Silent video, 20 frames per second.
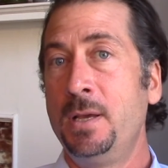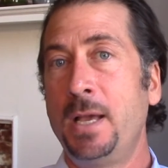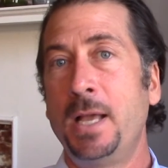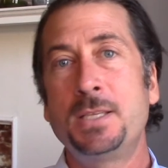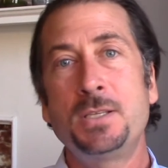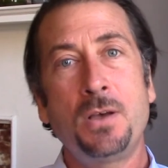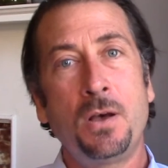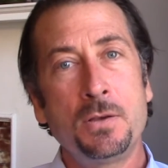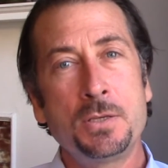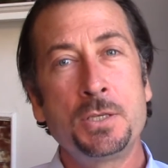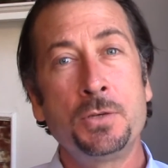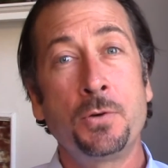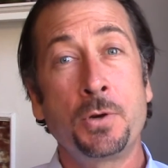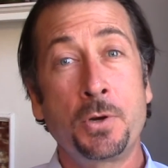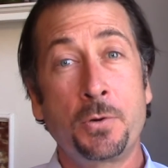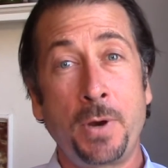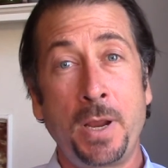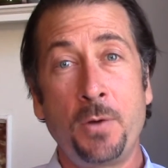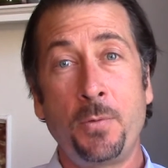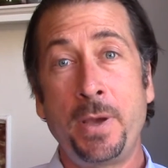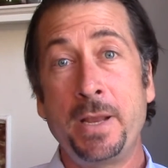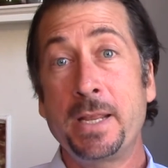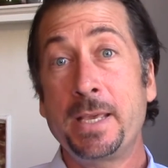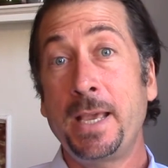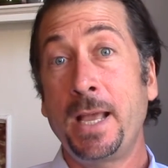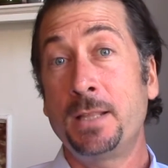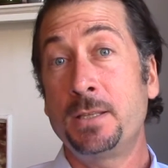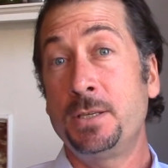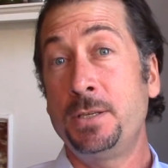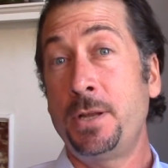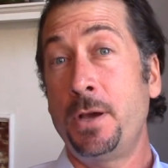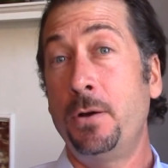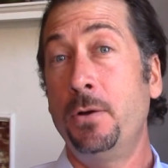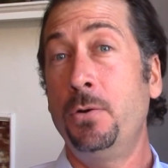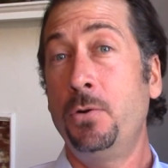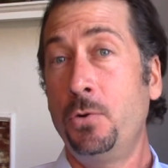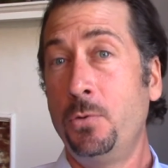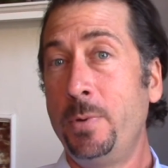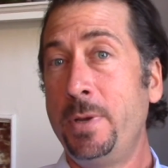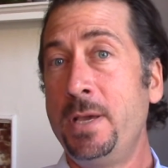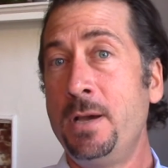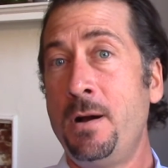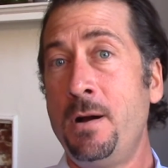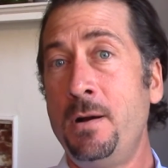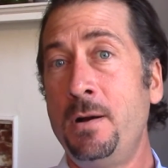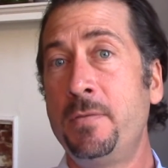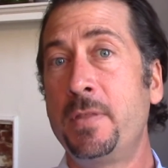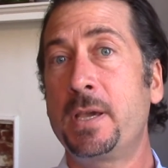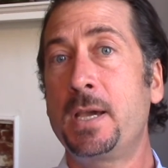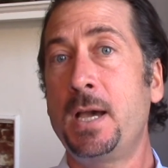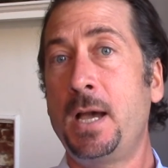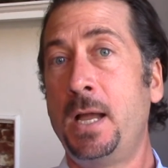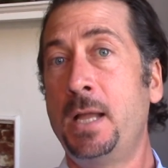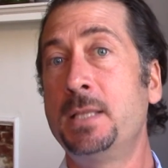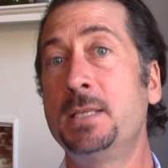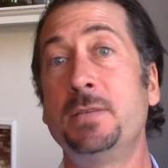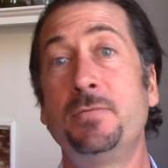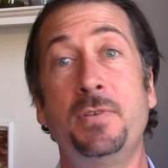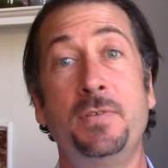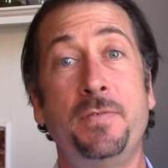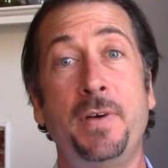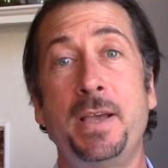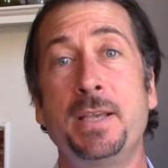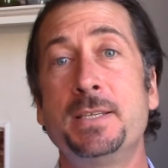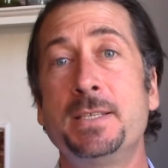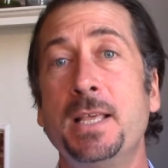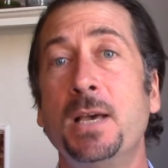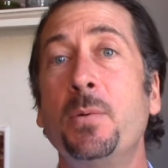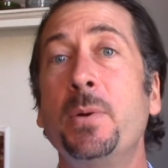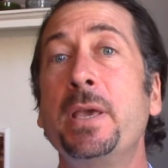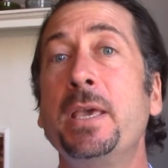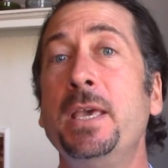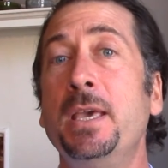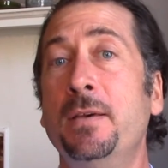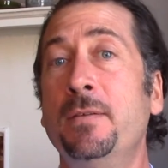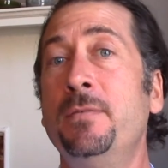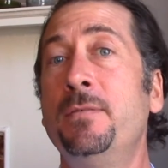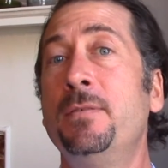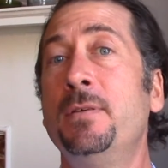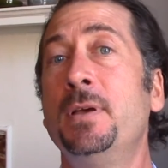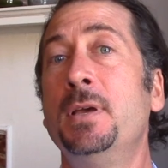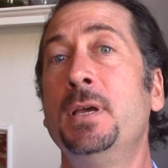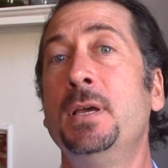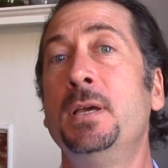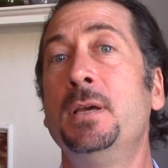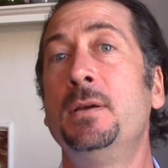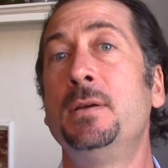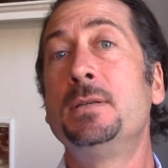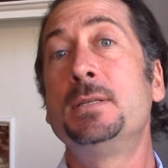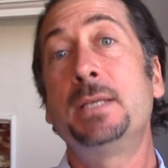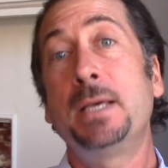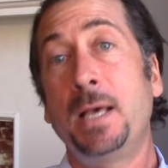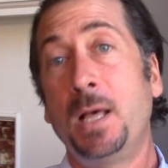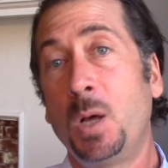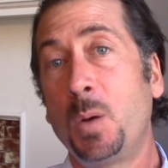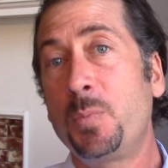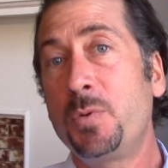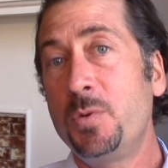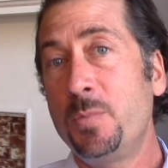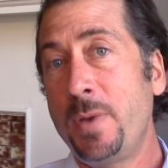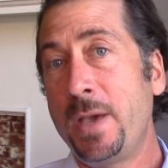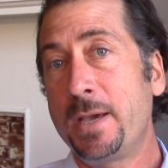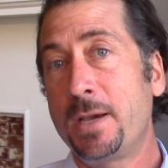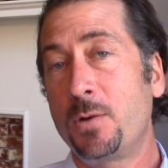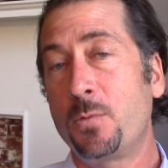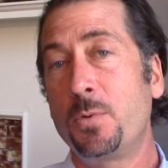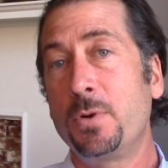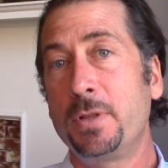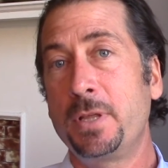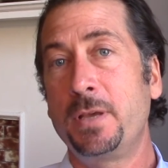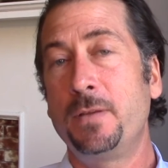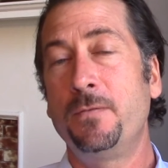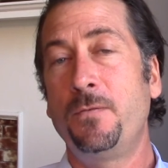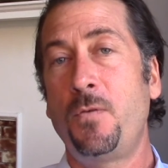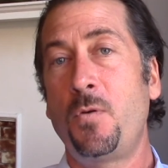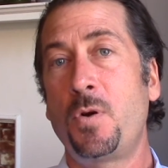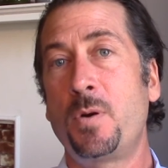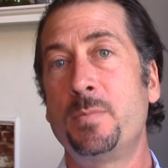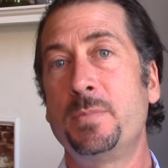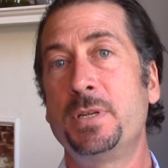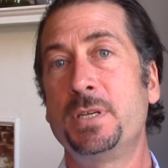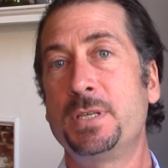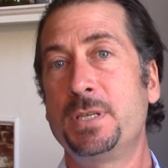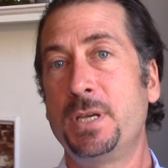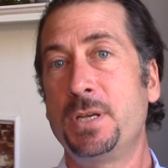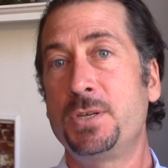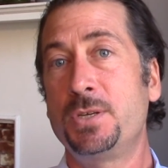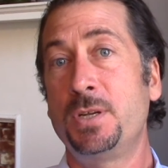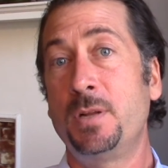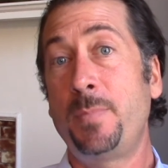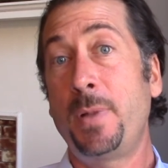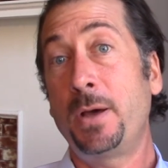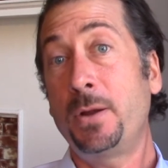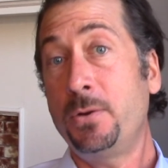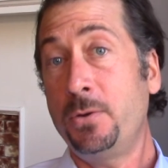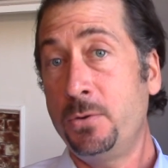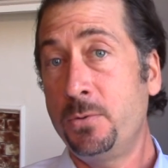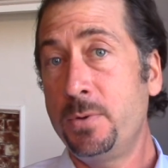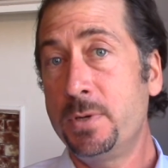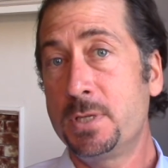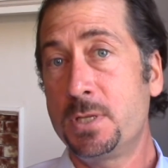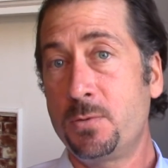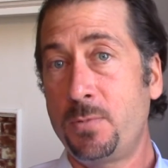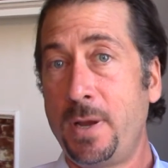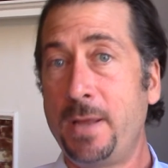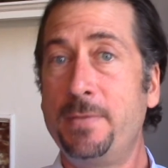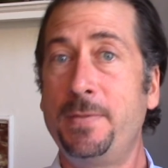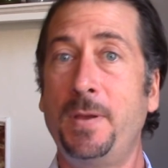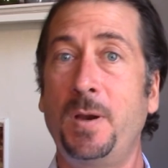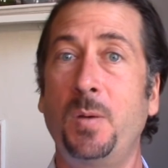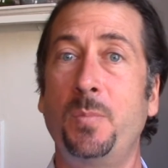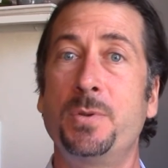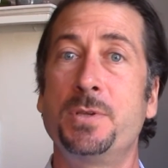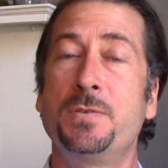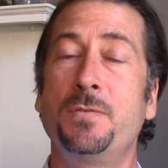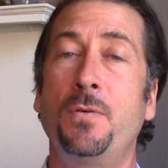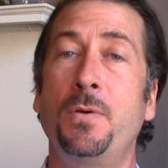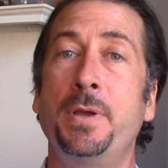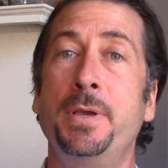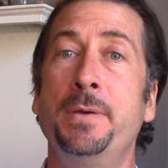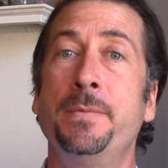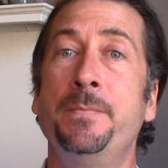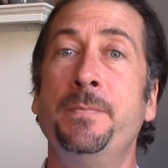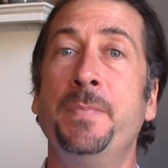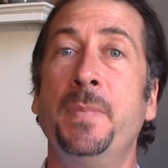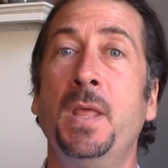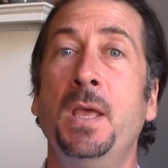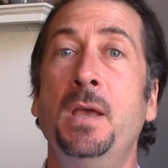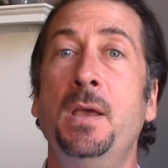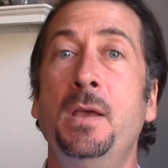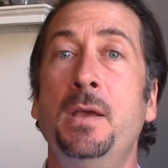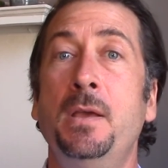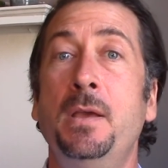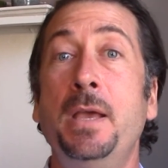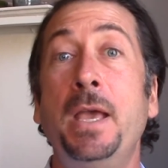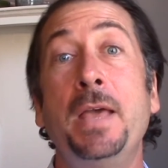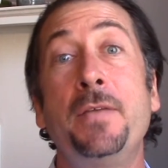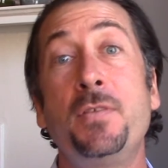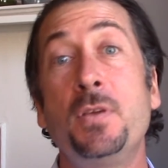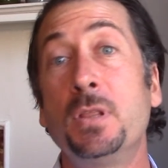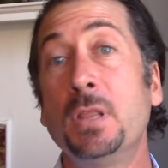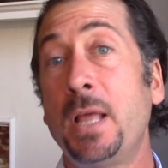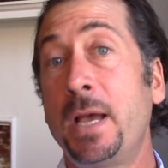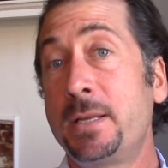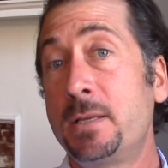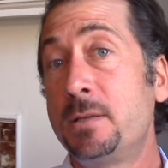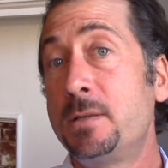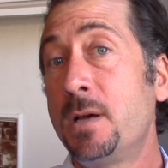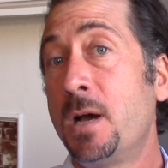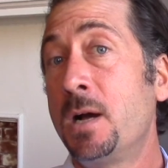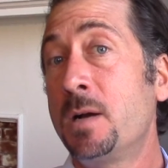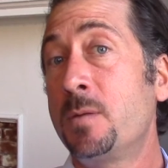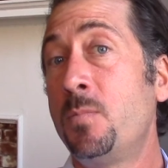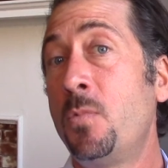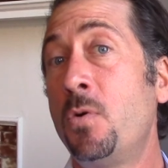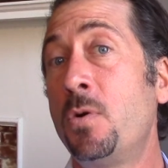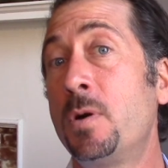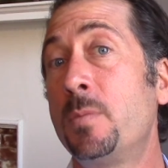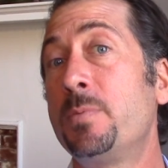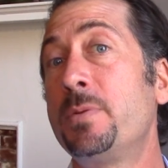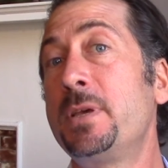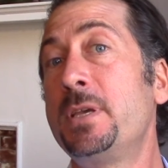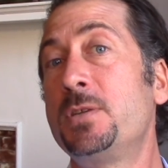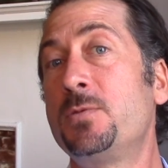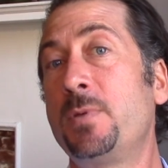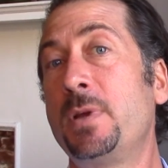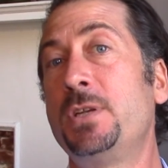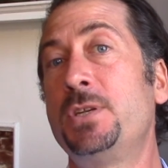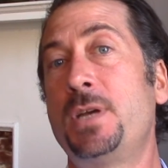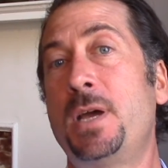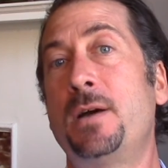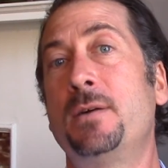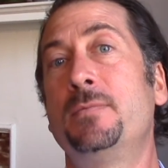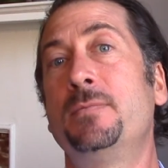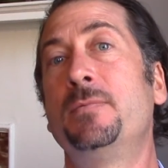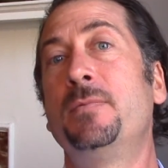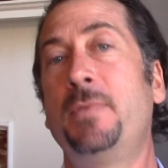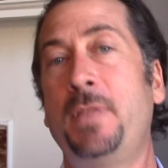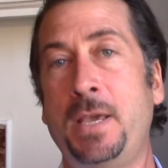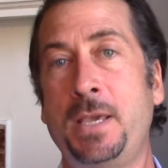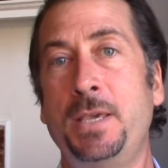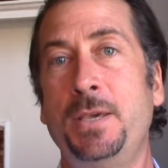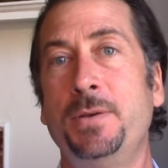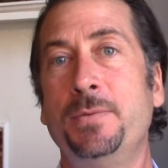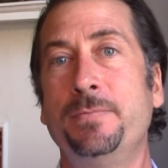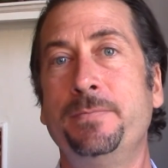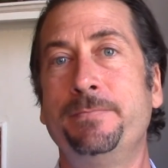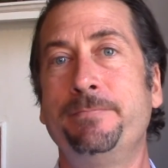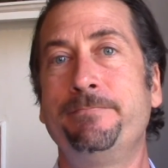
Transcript: It's also a great way to get to know who we are and the kinds of advice that we give to help you make a really informed decision about who is the right therapist for you. If you'd like to talk more, please reach out. Thank you.